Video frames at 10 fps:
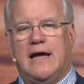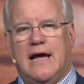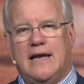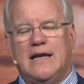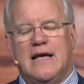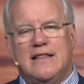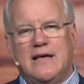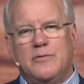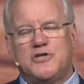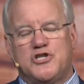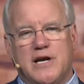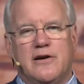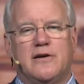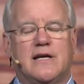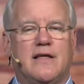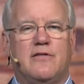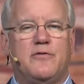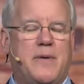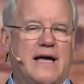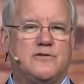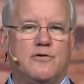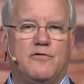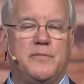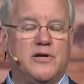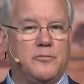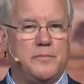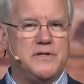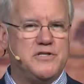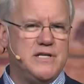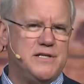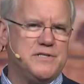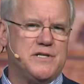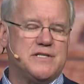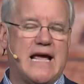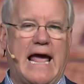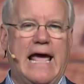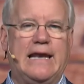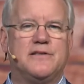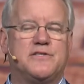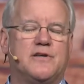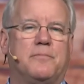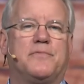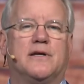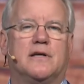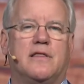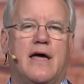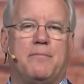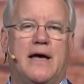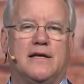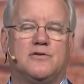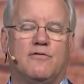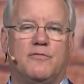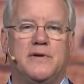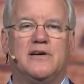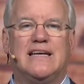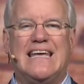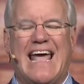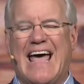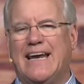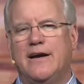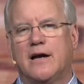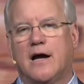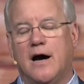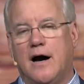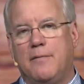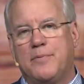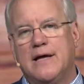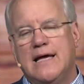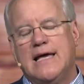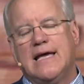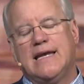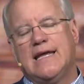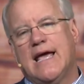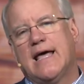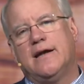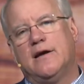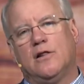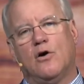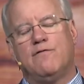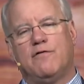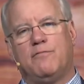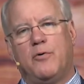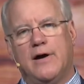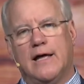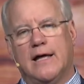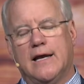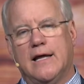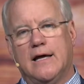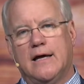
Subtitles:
And they would share together the Passover meal. But Jesus added something to that Passover meal. He added a cup and he added a loaf of bread.